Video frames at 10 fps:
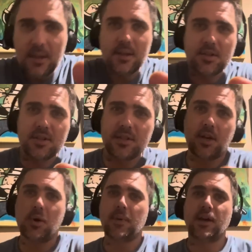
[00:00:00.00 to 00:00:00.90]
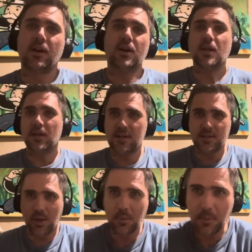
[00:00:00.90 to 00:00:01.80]
And she's like, oh my God, are you going to
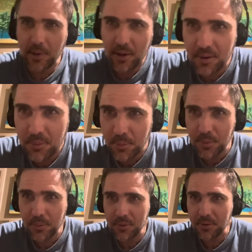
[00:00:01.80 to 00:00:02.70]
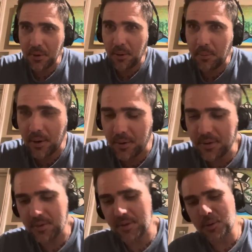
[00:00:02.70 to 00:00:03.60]
tell him about,
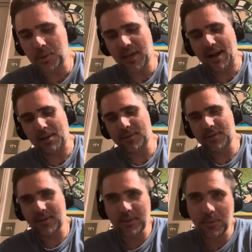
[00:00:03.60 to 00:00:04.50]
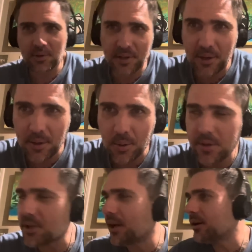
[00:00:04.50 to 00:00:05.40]
about the whole Callan thing? We were down in
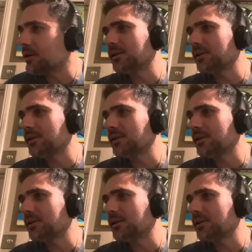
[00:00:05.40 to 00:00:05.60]
Orange County.